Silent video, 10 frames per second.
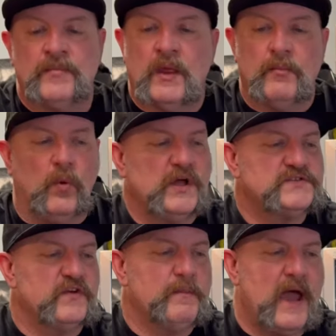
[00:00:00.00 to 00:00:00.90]
But one's
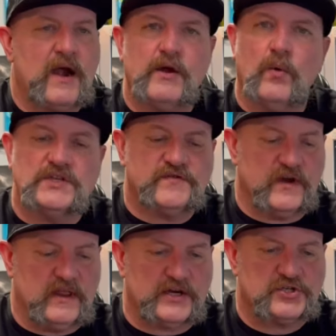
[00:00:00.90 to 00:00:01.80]
for the battery, one's for
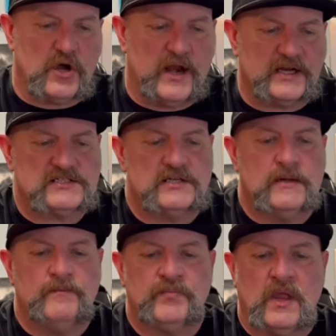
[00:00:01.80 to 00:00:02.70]
the electronics.
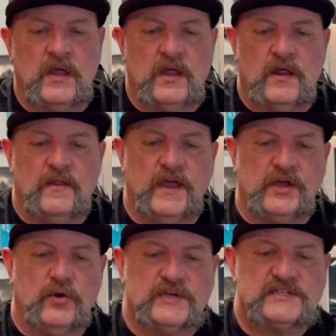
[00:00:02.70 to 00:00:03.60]
They
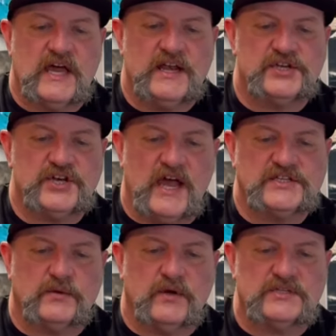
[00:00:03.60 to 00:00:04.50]
go inside the
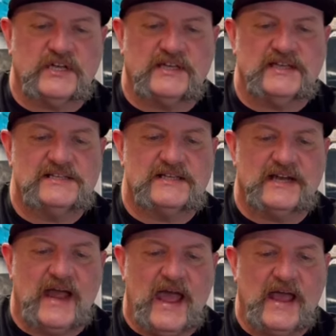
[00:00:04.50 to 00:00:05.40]
chassis rails like this at
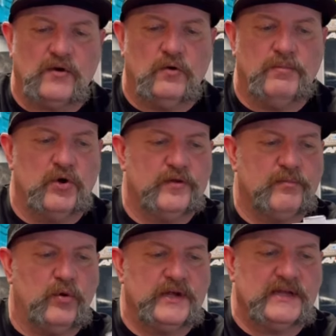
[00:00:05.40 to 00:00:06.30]
an angle, both
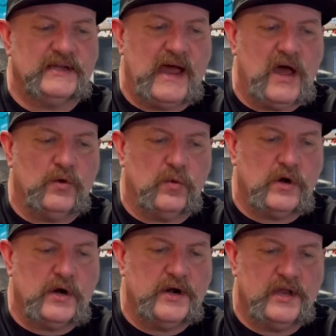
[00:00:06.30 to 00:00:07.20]
pointing
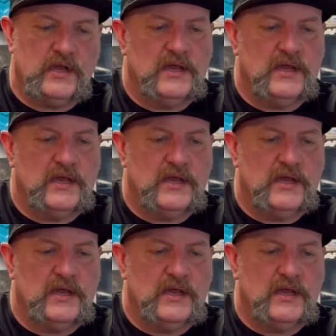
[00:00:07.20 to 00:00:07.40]
downward.